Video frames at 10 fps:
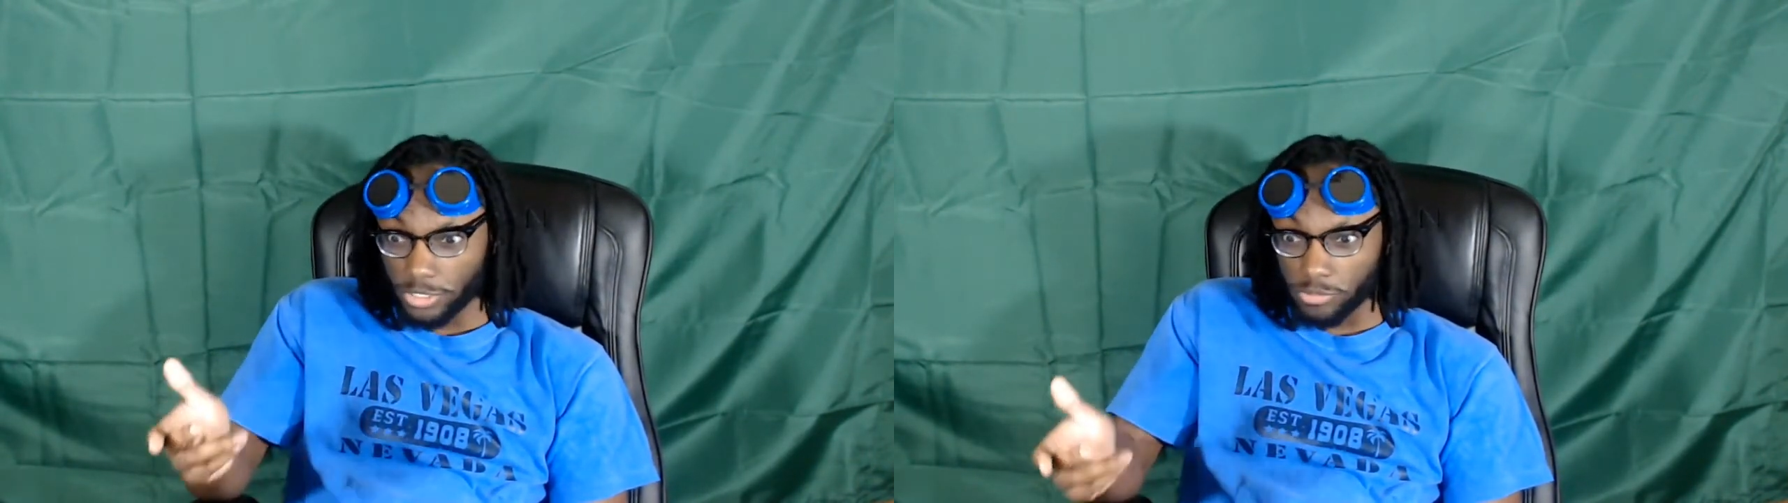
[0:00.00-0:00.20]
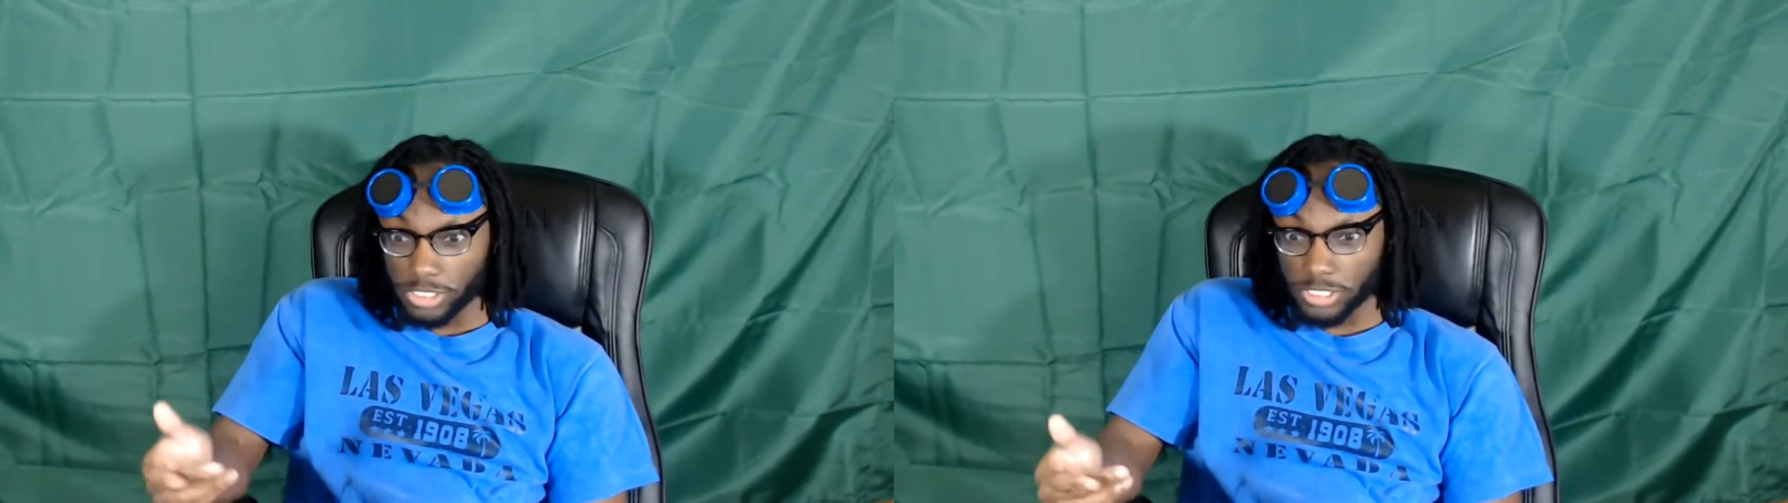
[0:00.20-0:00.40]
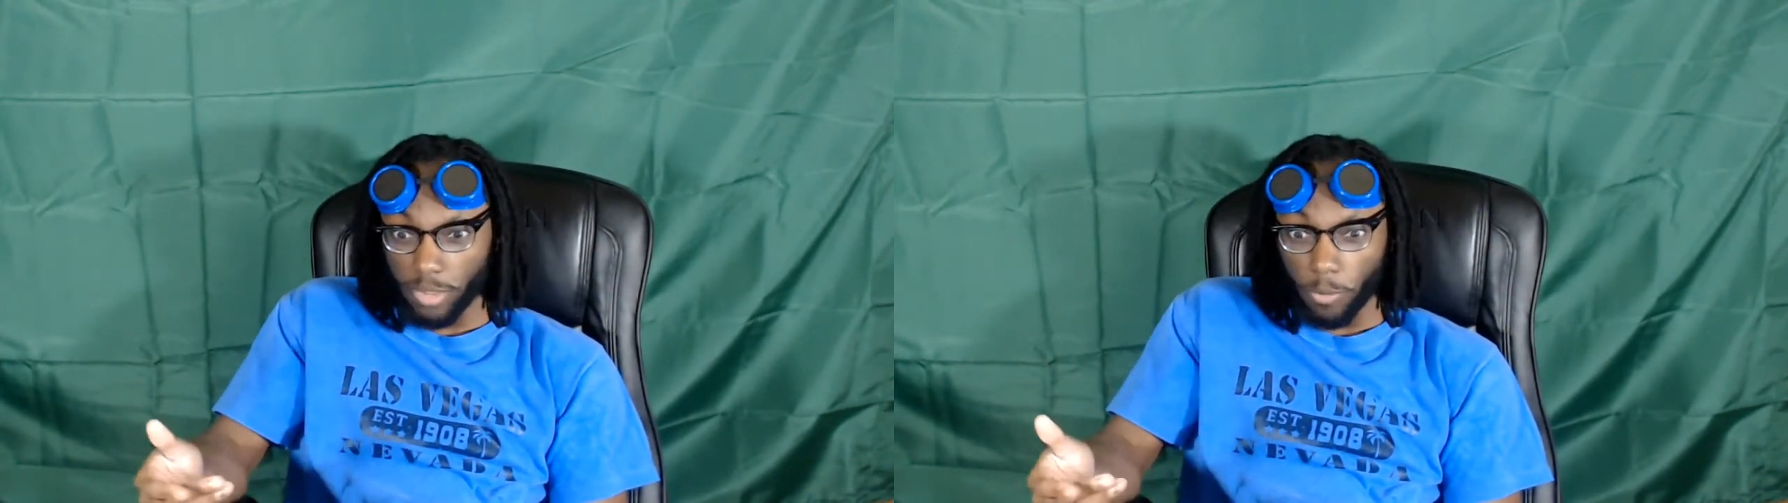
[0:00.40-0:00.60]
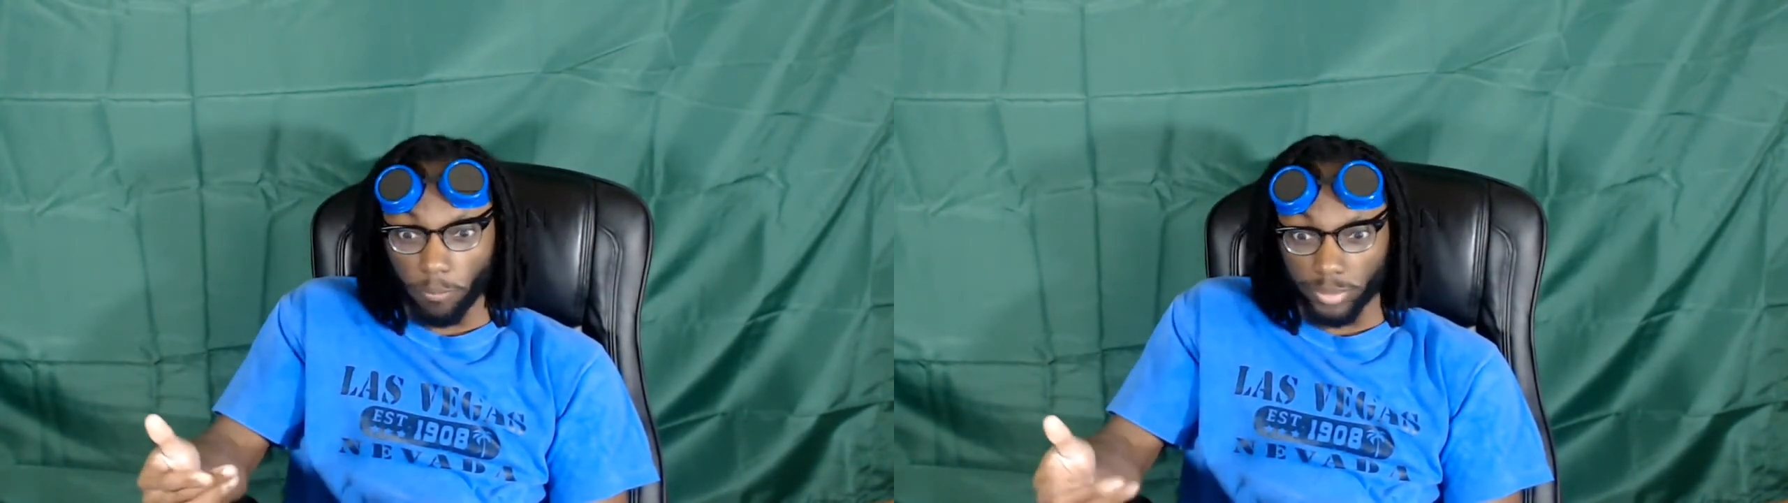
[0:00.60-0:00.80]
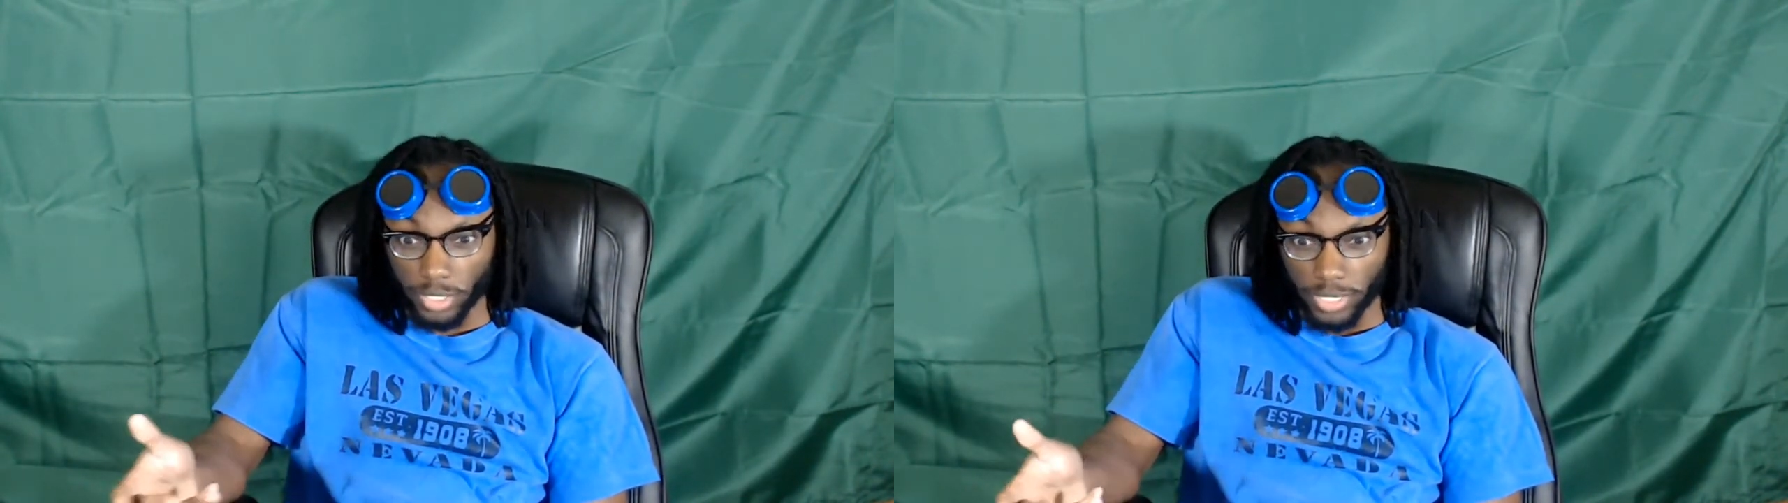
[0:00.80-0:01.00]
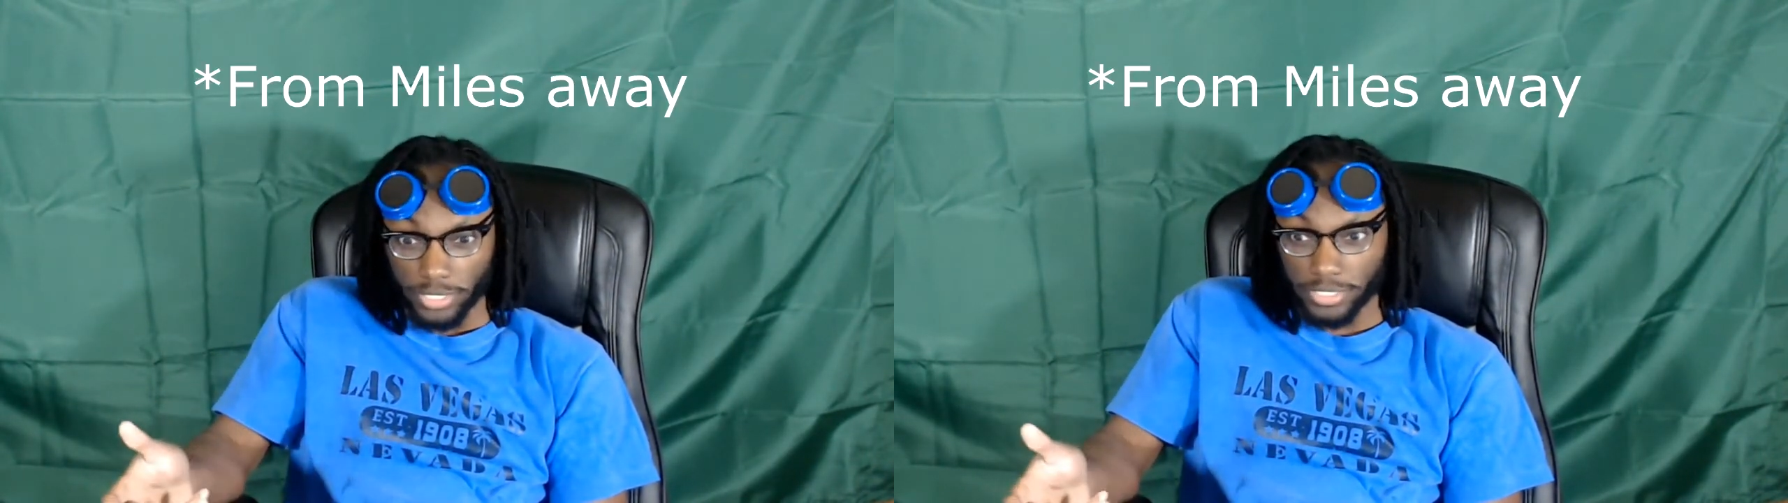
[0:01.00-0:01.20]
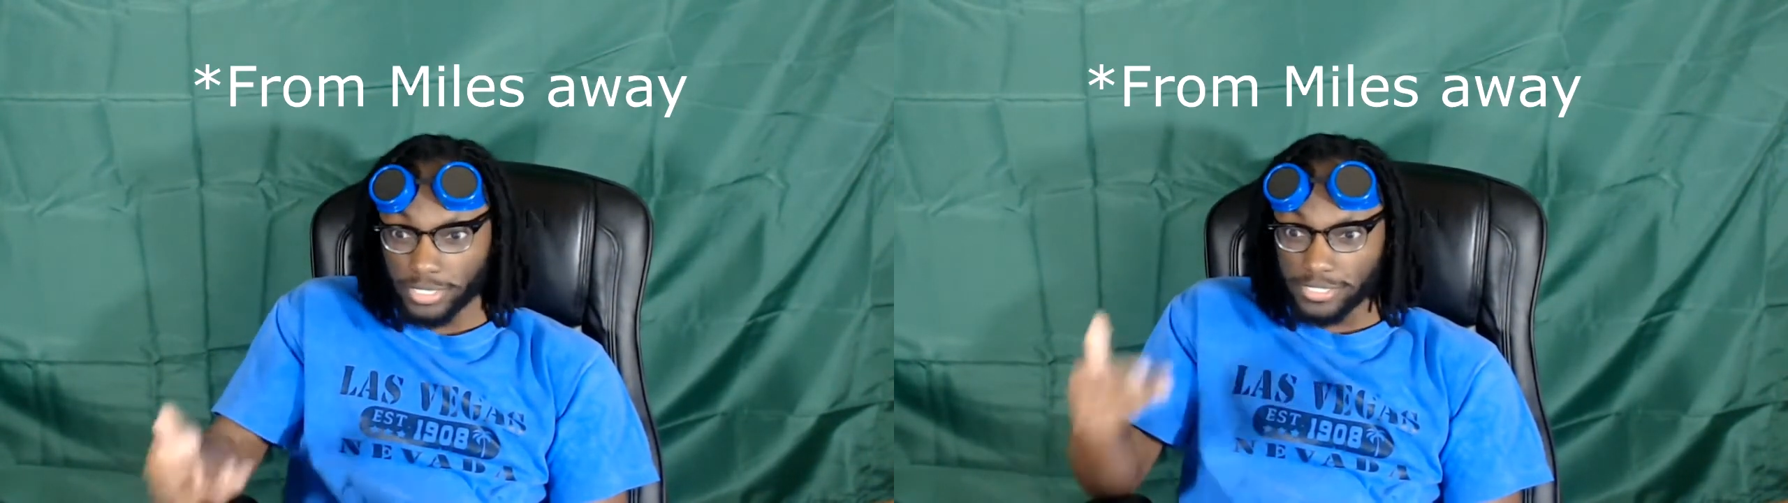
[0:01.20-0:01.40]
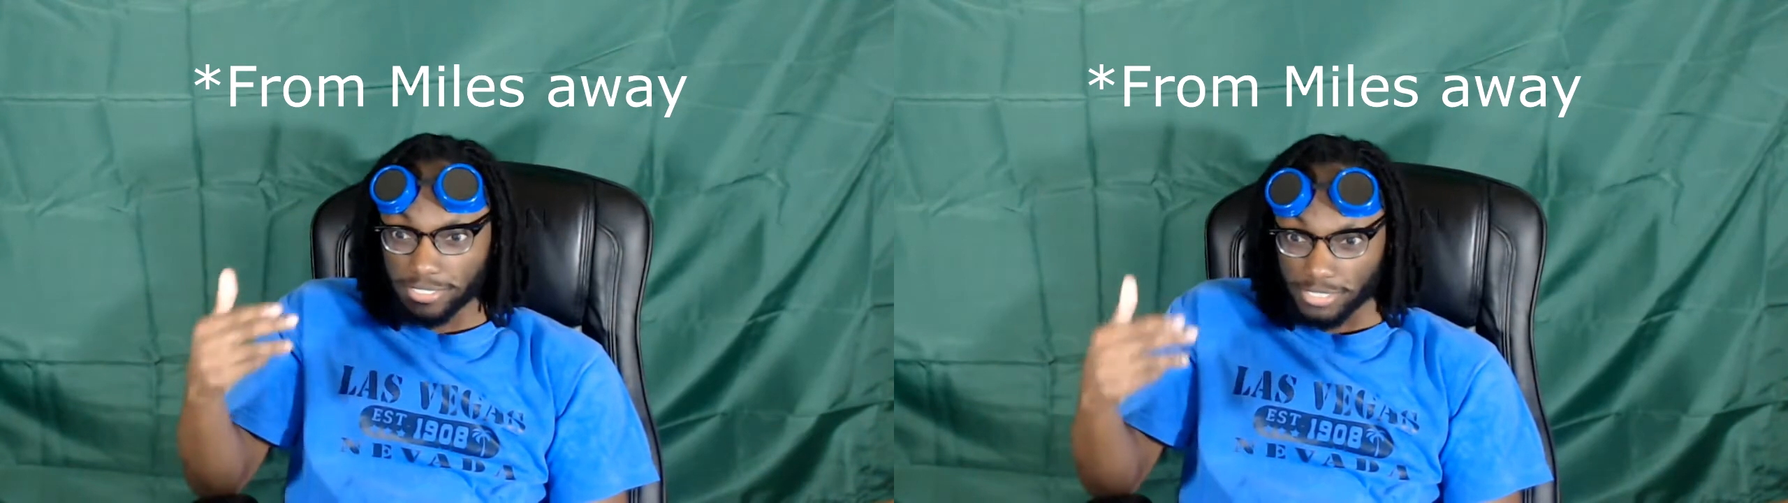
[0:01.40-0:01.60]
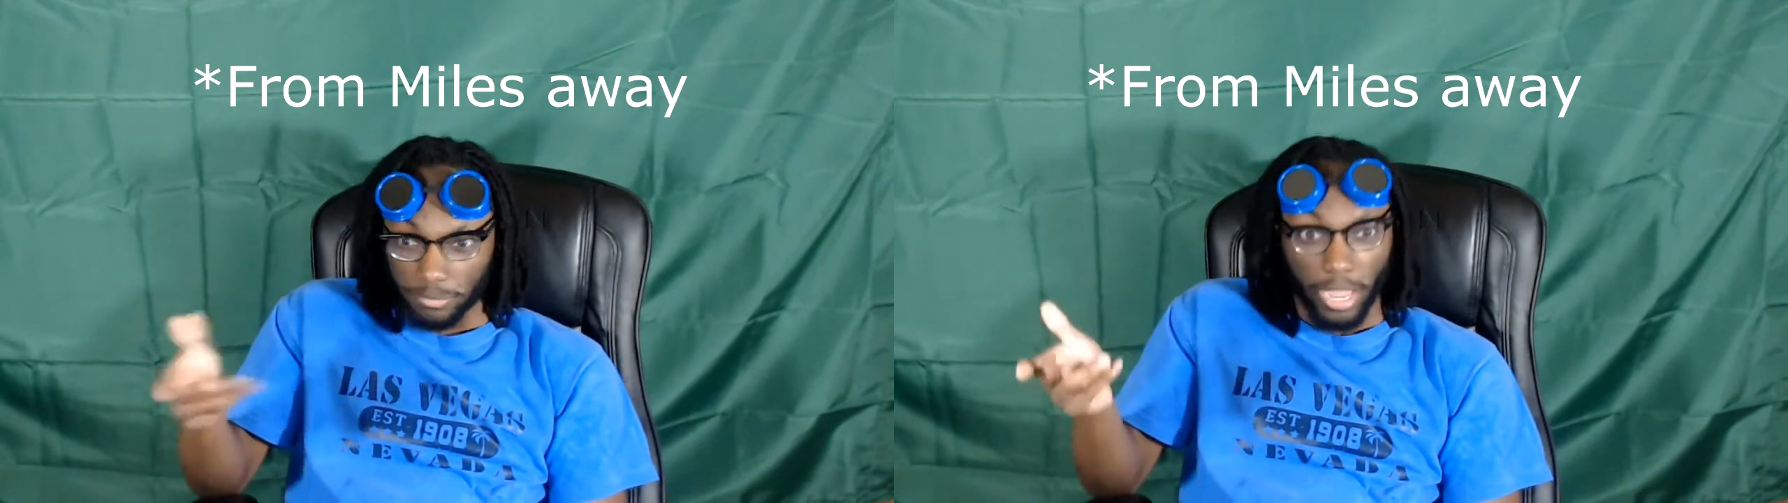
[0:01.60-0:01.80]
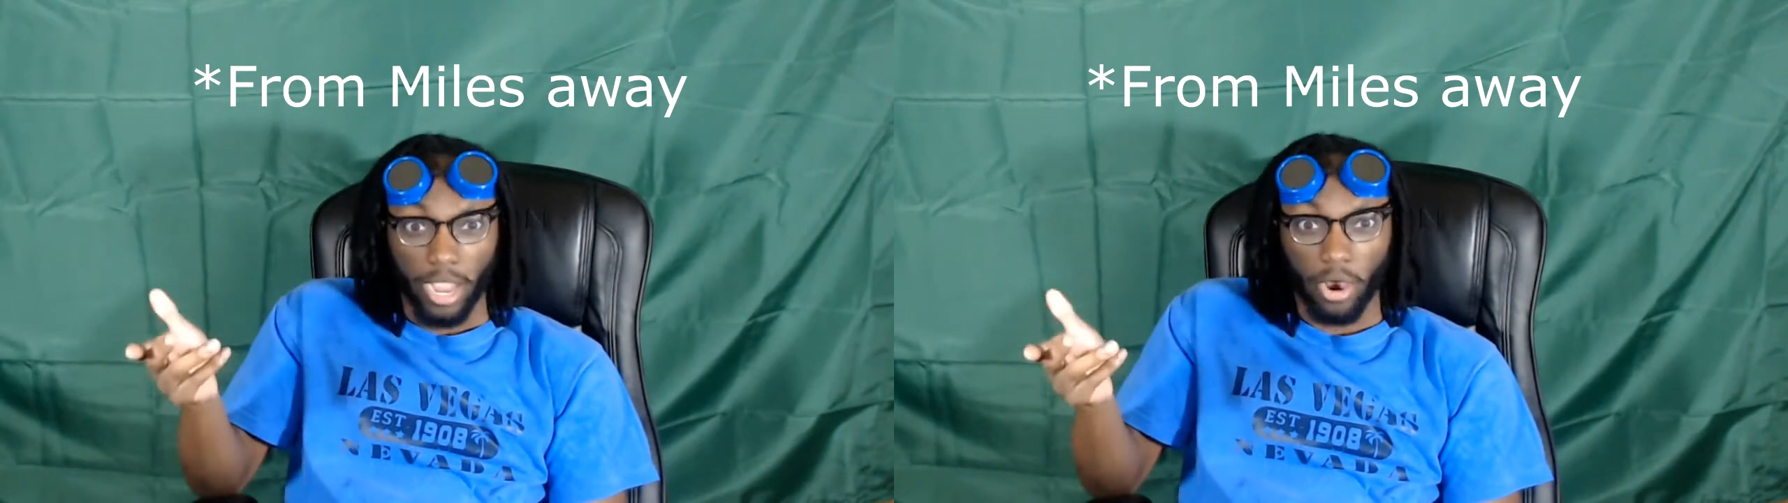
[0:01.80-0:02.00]
to smell blood
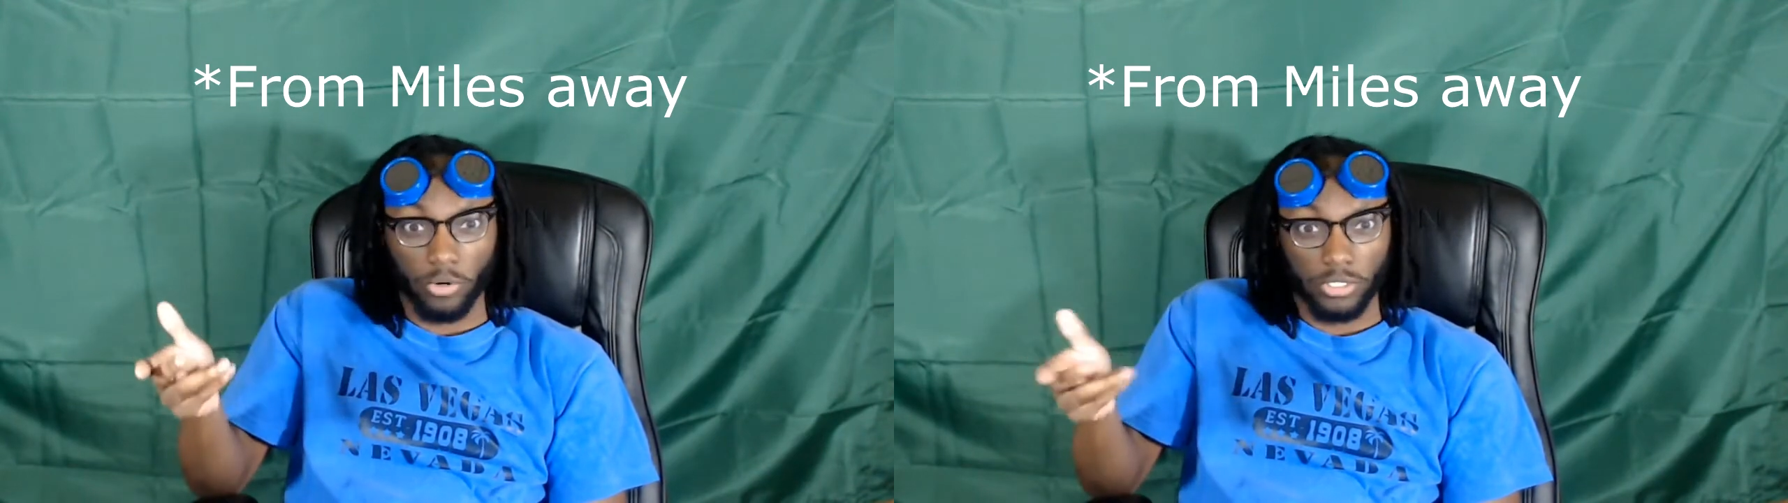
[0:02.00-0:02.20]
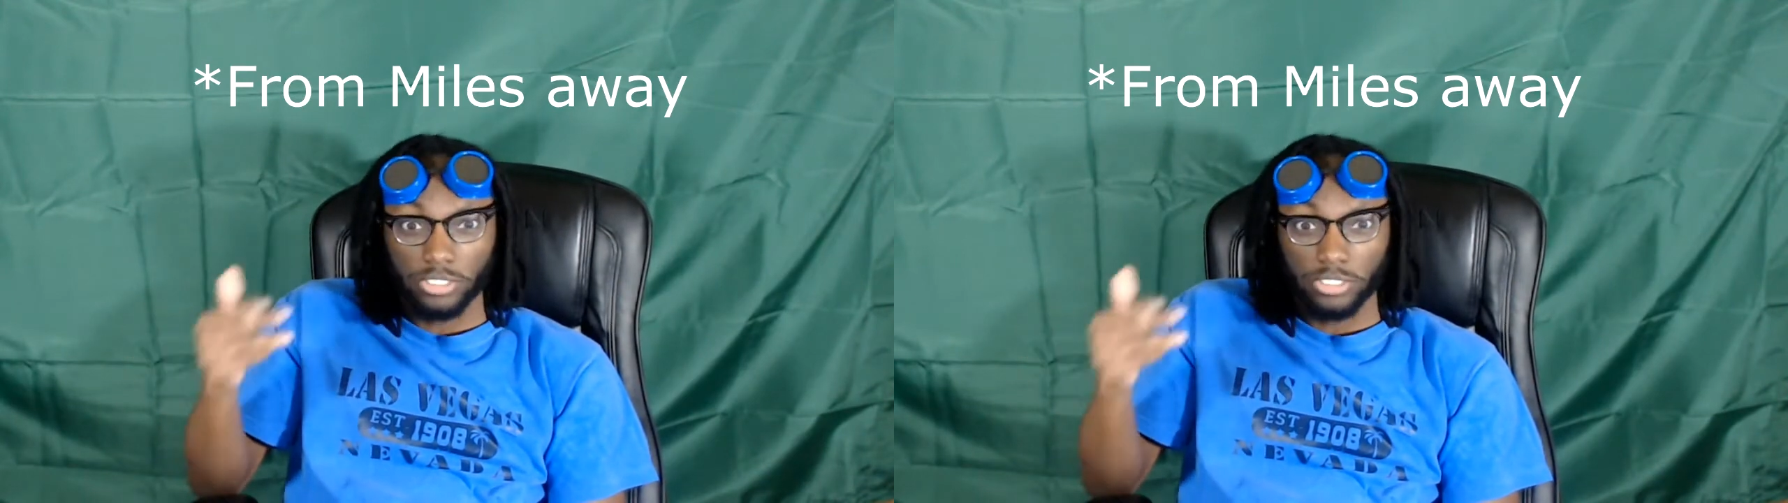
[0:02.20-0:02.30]
somehow.